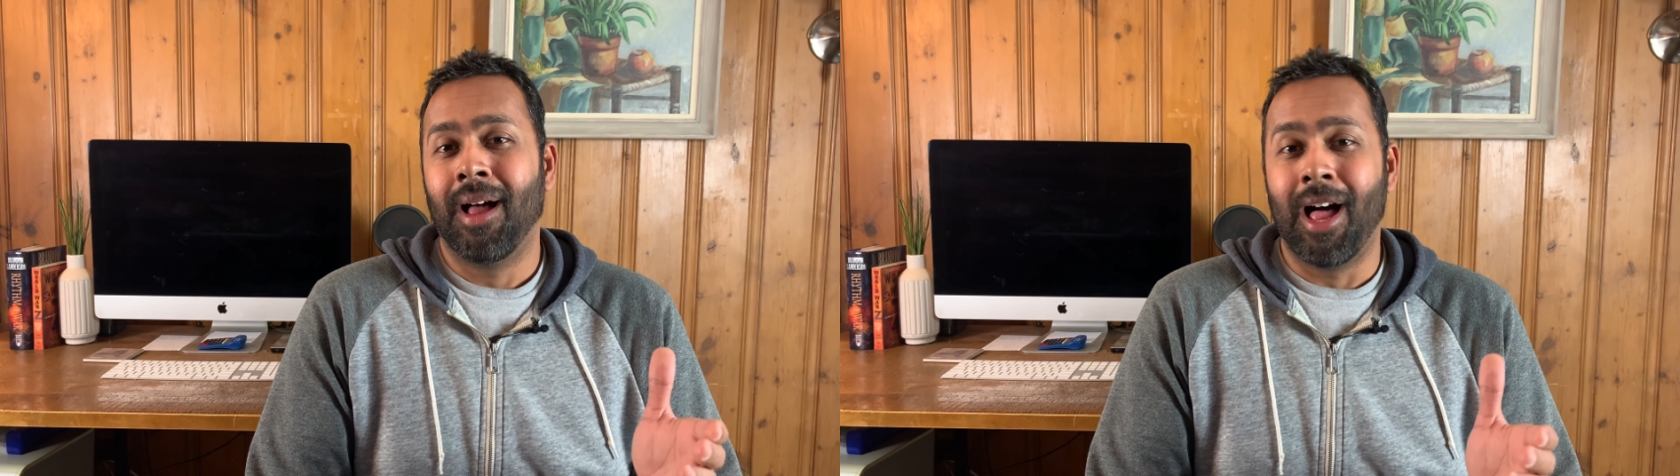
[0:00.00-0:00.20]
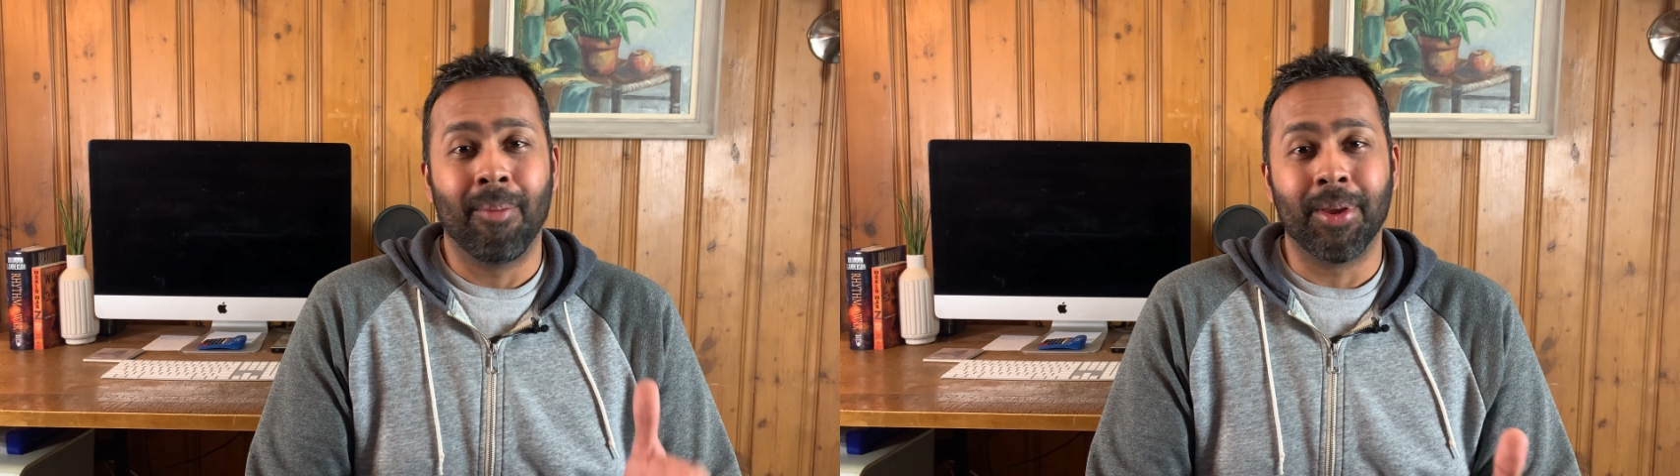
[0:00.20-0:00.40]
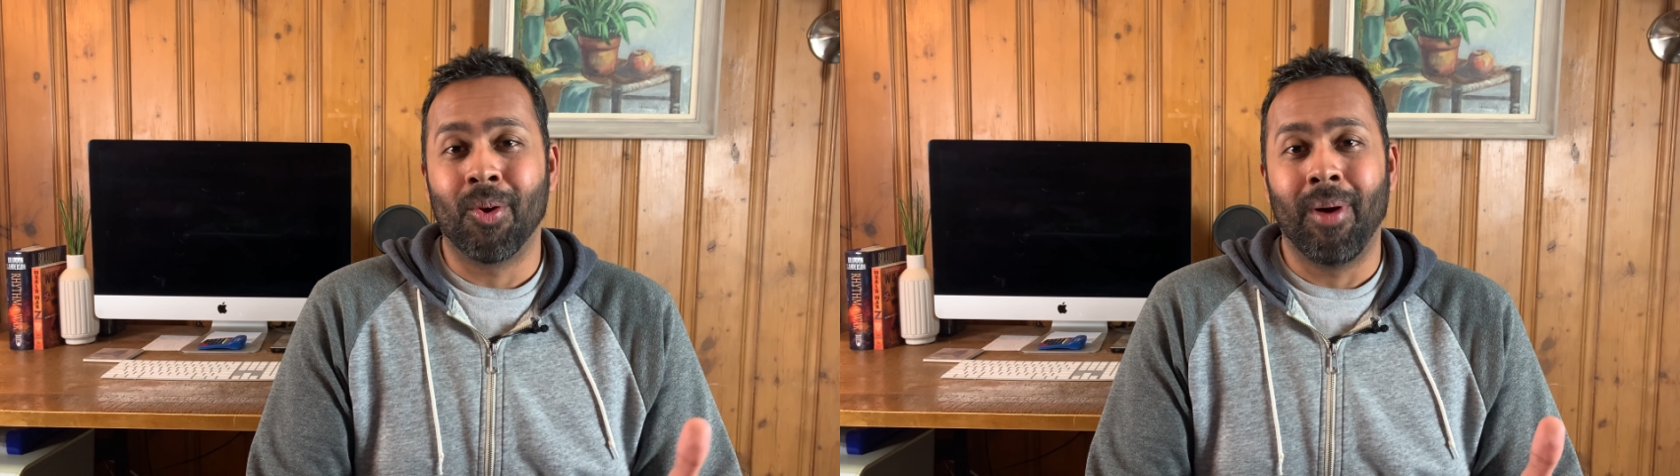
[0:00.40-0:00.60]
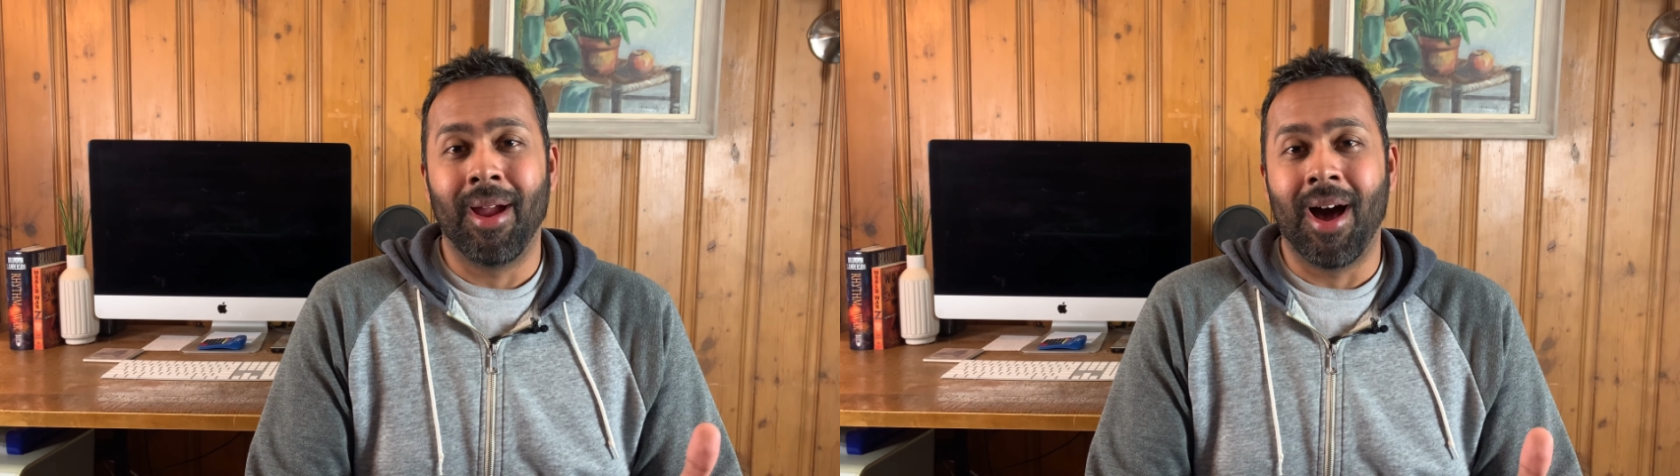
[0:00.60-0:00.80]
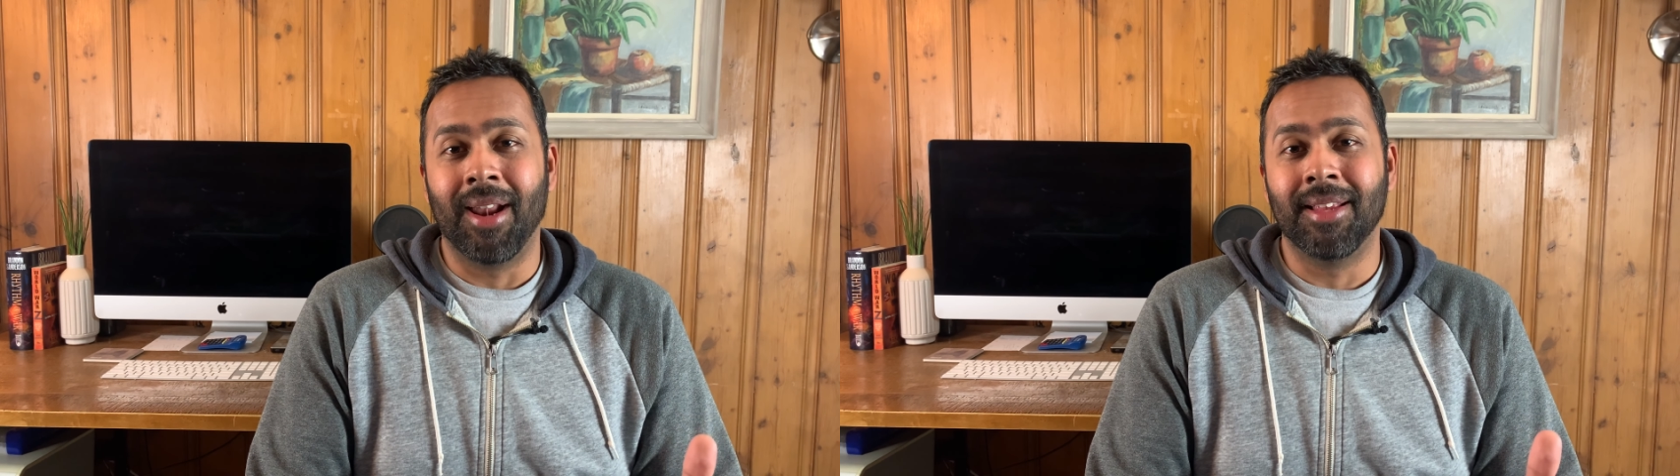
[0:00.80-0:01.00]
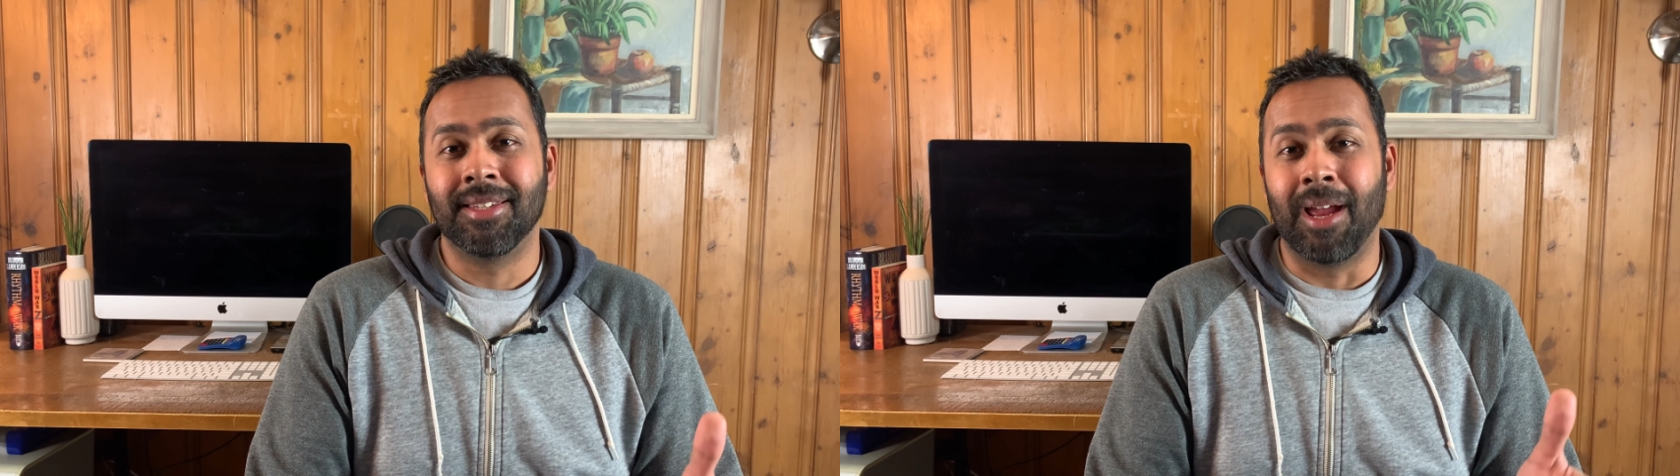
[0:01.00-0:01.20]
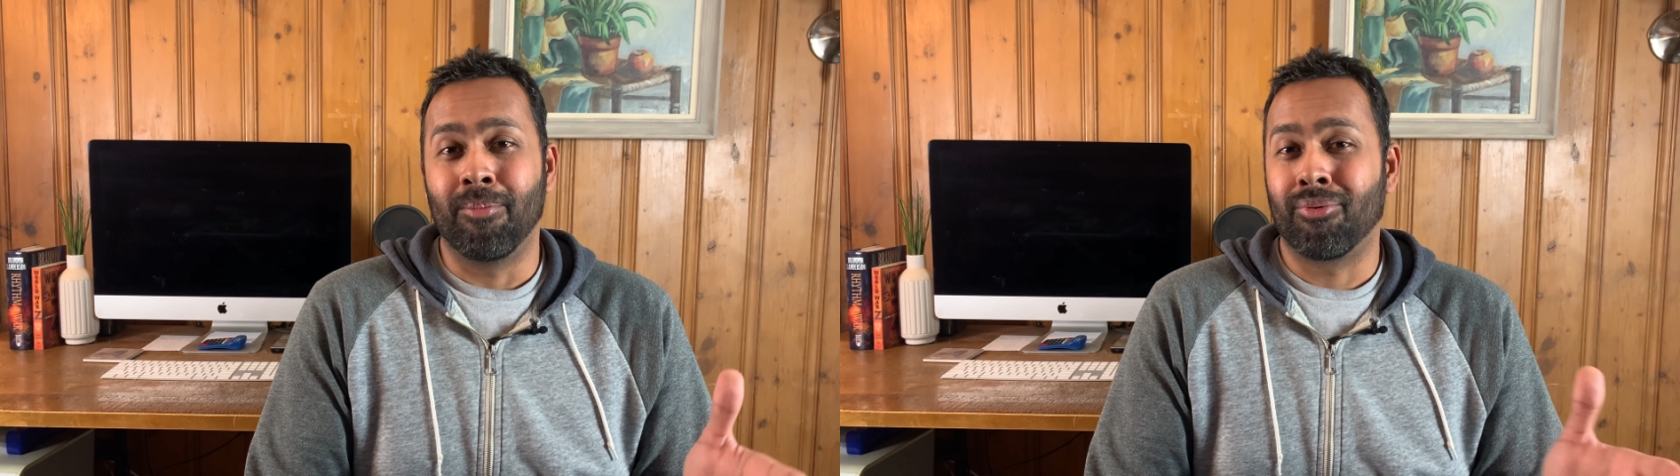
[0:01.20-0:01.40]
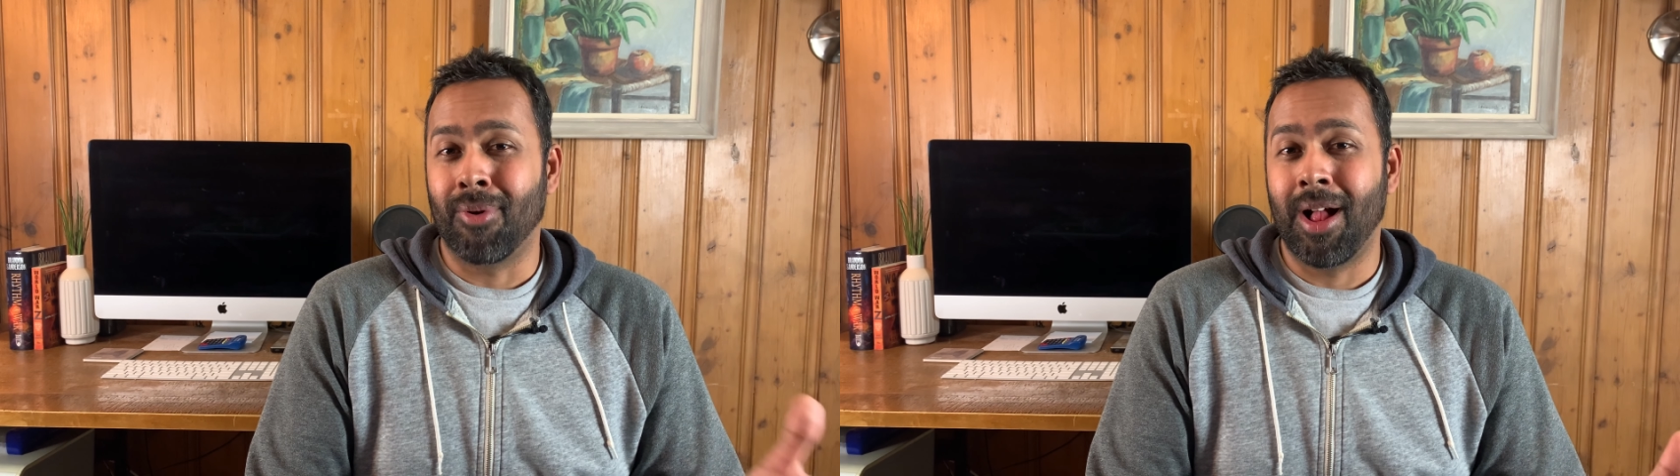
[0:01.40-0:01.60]
I'll be quite honest, I
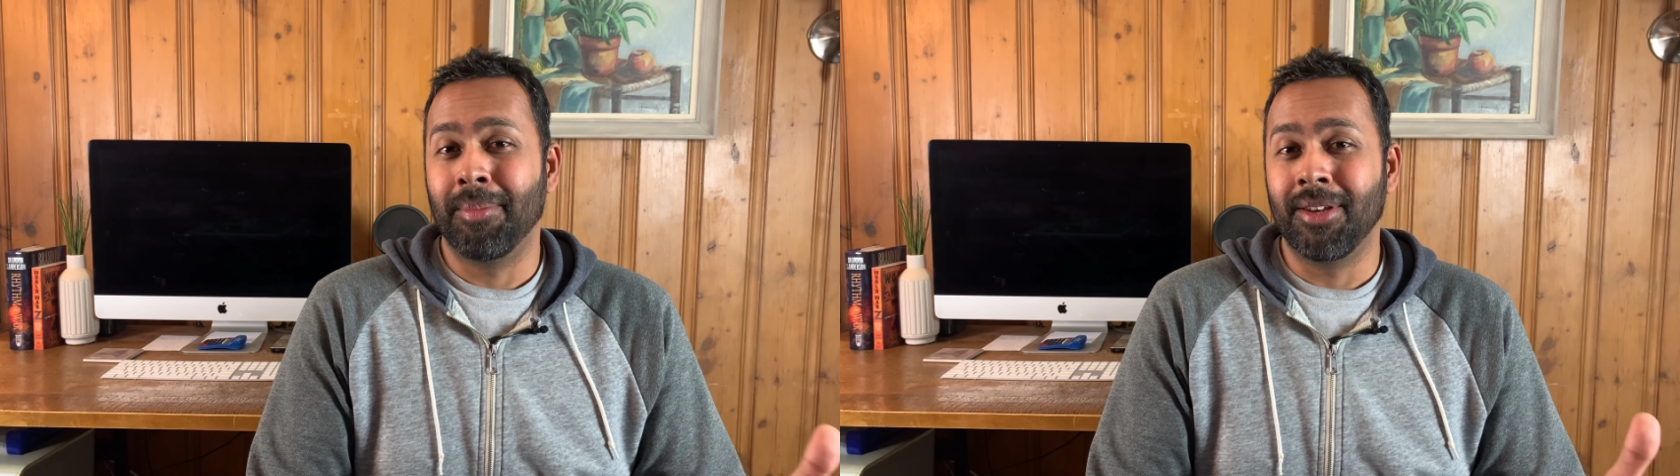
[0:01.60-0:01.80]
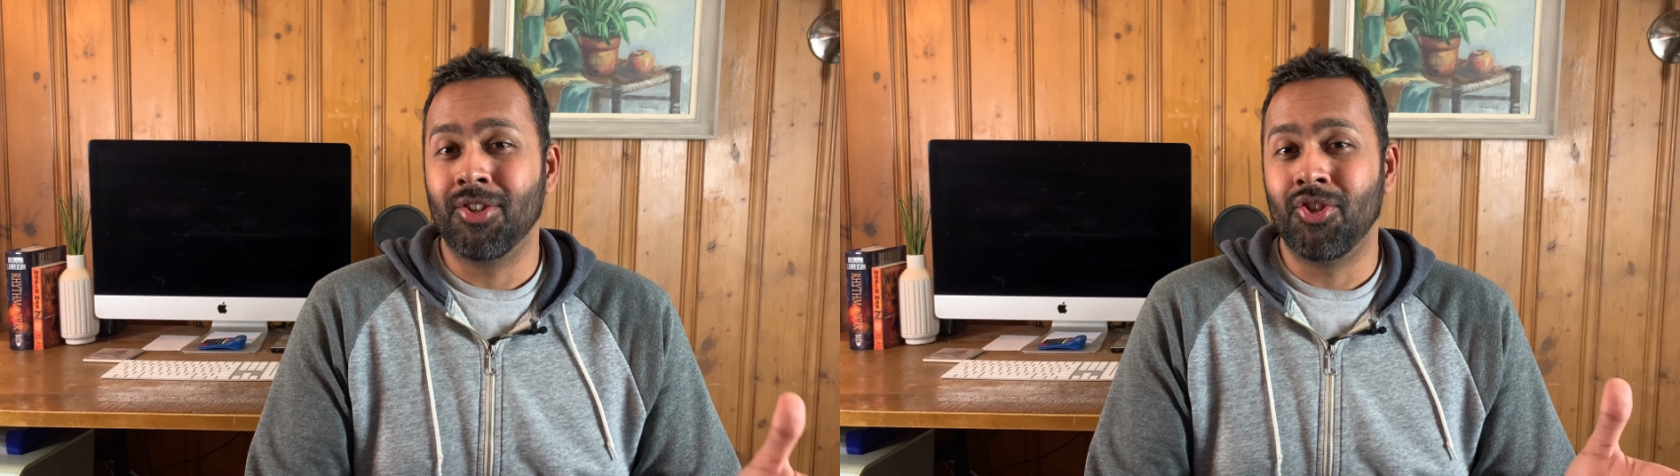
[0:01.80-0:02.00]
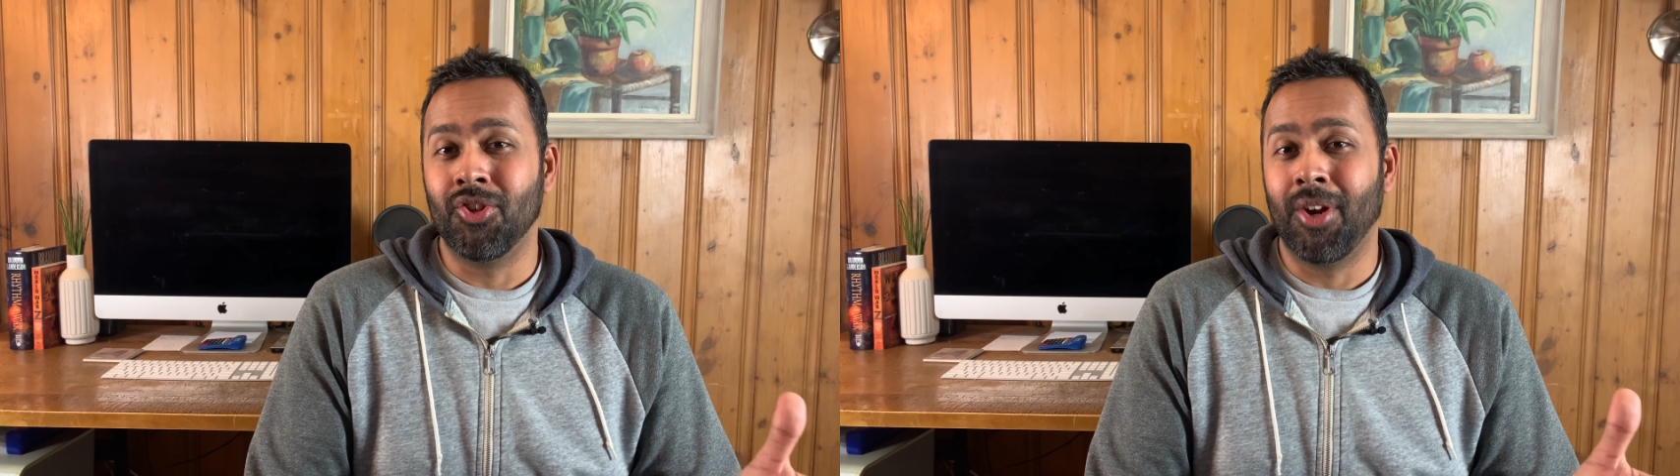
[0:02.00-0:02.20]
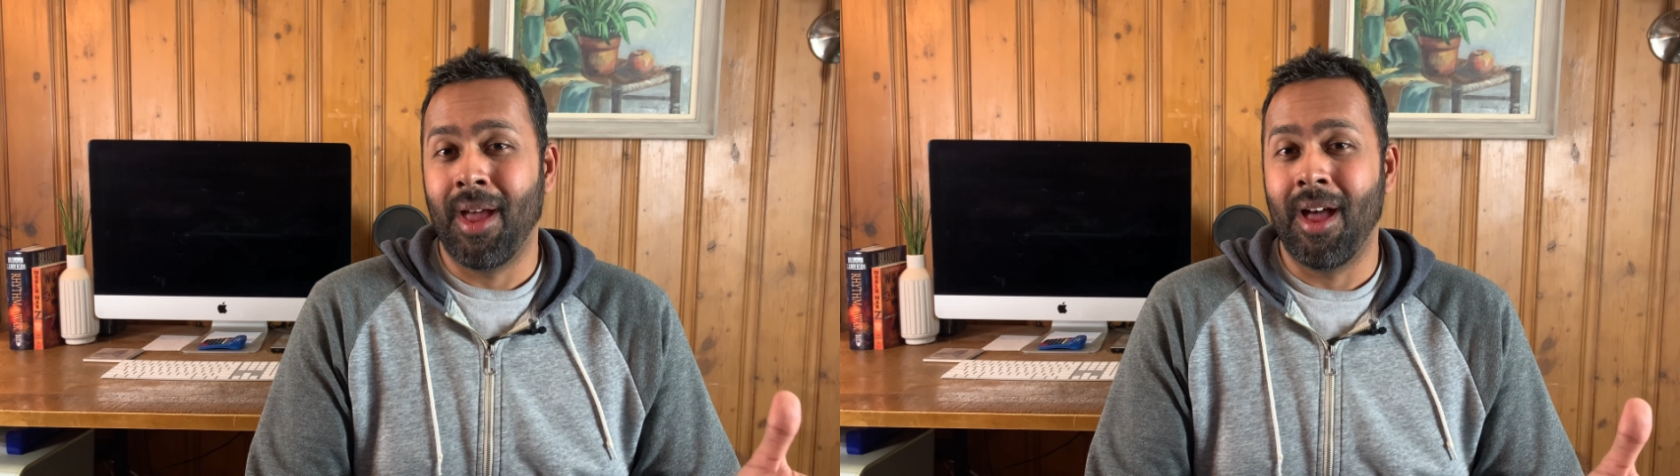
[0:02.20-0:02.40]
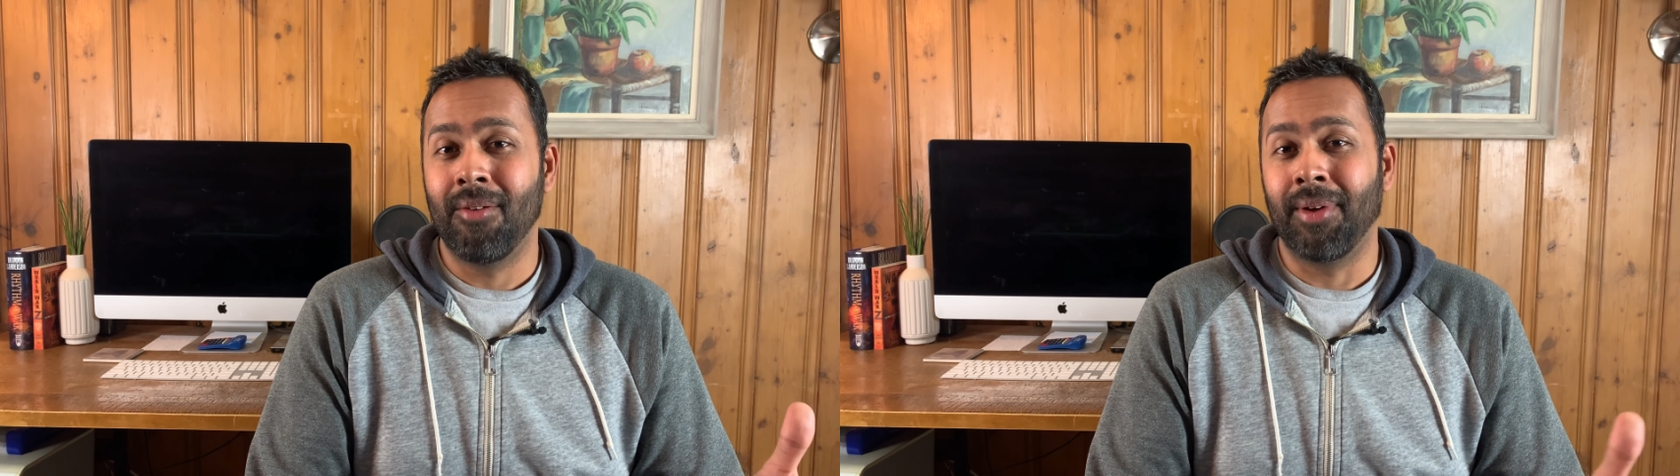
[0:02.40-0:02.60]
probably should have,